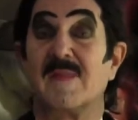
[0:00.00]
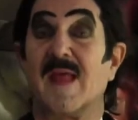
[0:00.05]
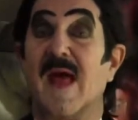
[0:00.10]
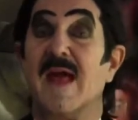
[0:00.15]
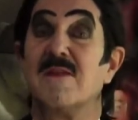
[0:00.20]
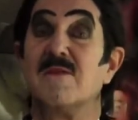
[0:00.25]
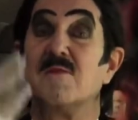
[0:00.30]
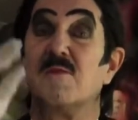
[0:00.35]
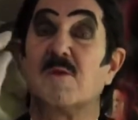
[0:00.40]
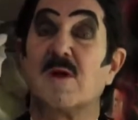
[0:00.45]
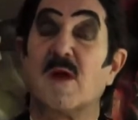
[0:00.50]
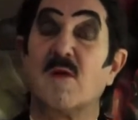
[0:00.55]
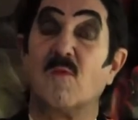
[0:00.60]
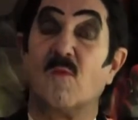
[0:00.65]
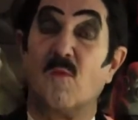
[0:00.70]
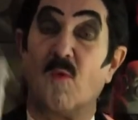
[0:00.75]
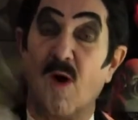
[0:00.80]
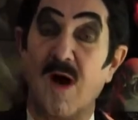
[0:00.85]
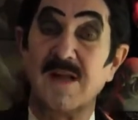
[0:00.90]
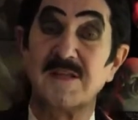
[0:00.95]
And you
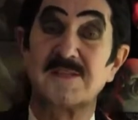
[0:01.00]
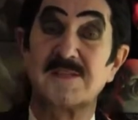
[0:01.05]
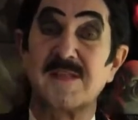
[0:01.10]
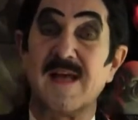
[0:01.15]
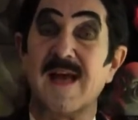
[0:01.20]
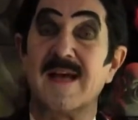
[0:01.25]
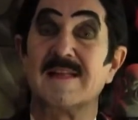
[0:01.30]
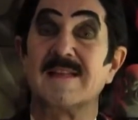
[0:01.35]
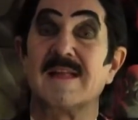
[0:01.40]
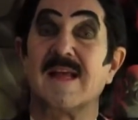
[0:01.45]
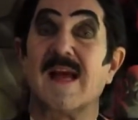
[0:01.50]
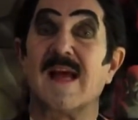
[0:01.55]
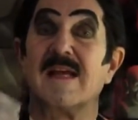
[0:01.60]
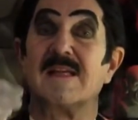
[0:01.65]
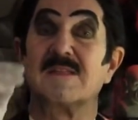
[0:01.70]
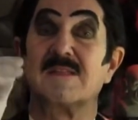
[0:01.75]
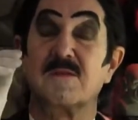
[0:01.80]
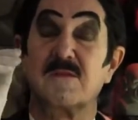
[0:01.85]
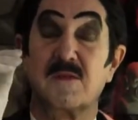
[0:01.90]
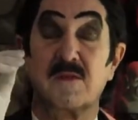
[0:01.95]
can watch that,
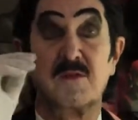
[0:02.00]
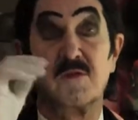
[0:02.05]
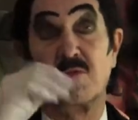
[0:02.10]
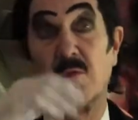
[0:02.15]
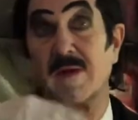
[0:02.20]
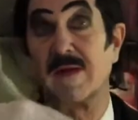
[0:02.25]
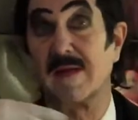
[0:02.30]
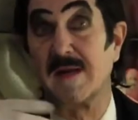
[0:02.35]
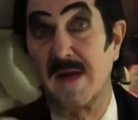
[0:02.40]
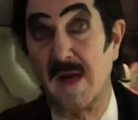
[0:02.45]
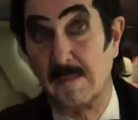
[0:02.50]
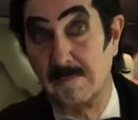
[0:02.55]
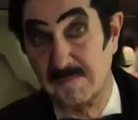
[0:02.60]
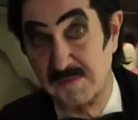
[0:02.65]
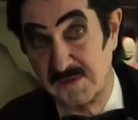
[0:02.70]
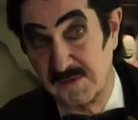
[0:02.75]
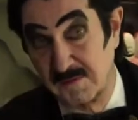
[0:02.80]
as you can drink it up,